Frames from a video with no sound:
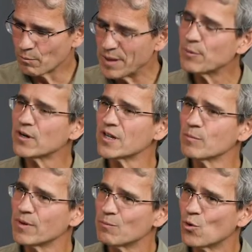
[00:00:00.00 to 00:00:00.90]
people are a little
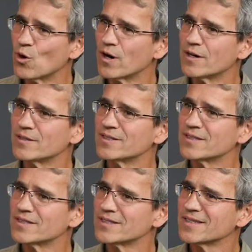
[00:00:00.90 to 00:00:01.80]
bit more
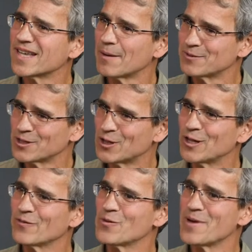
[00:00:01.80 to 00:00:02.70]

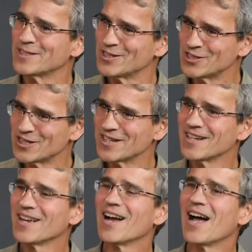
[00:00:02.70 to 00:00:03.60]
skeptical of the message
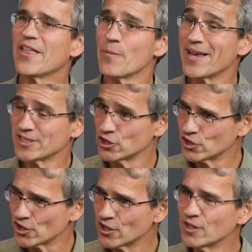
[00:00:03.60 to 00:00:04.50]
and the
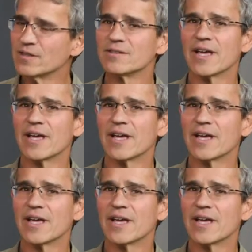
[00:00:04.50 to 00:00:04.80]
messenger.